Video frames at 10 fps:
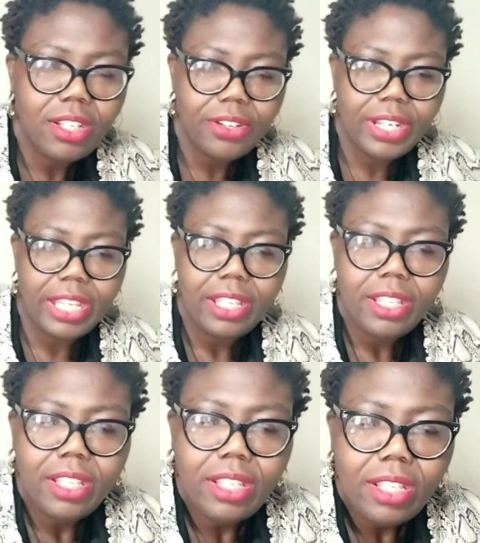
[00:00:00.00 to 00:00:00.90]
love it. Okay,
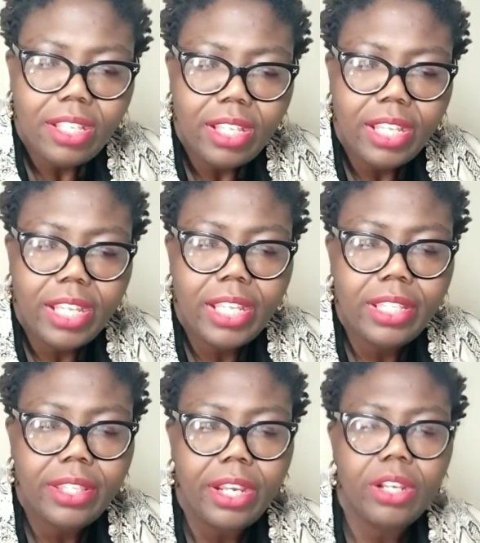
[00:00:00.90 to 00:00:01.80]

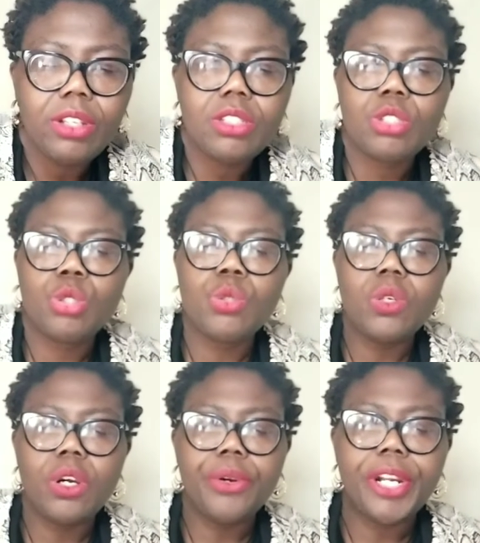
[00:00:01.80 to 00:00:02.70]
and the
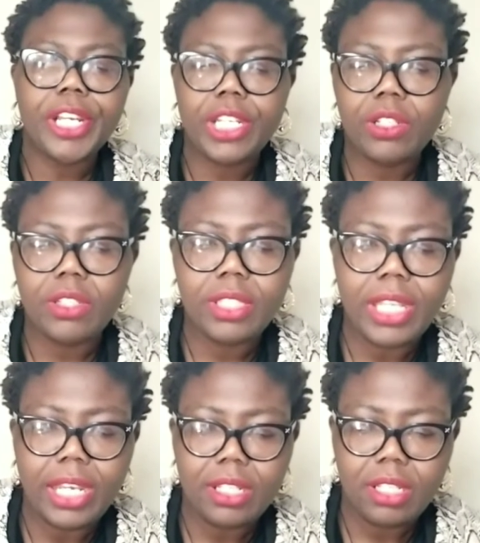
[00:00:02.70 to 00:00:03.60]
two oracle
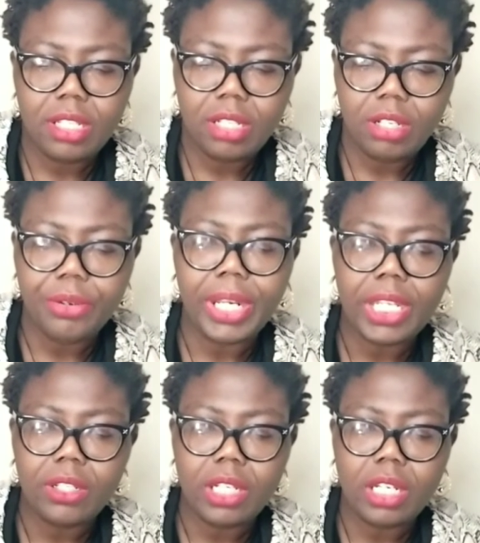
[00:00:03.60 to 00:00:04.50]
that
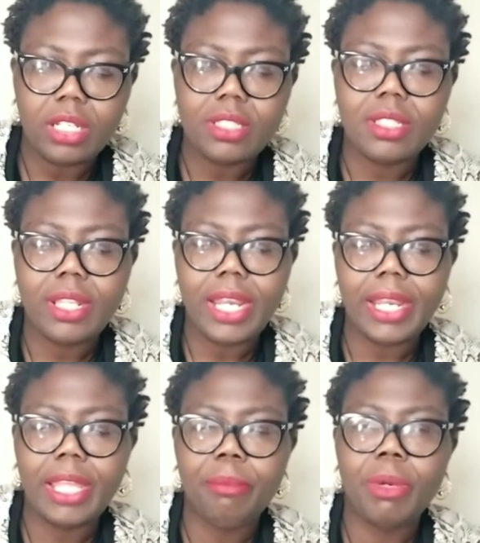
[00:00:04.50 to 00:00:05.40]
oracle cards that
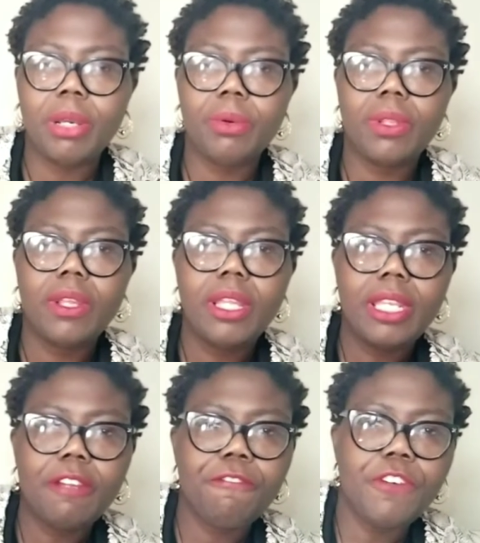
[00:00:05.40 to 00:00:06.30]
came out.
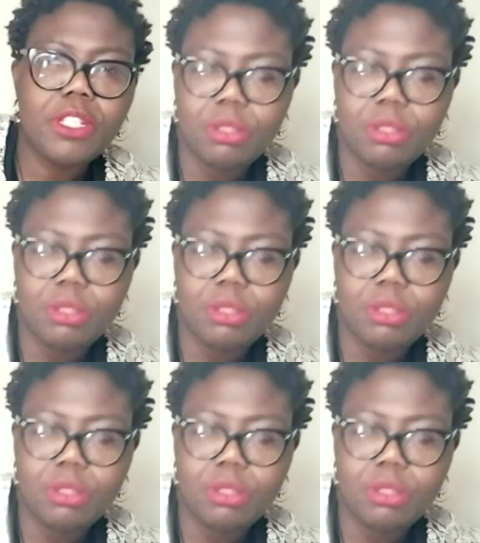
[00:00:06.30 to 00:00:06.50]
The first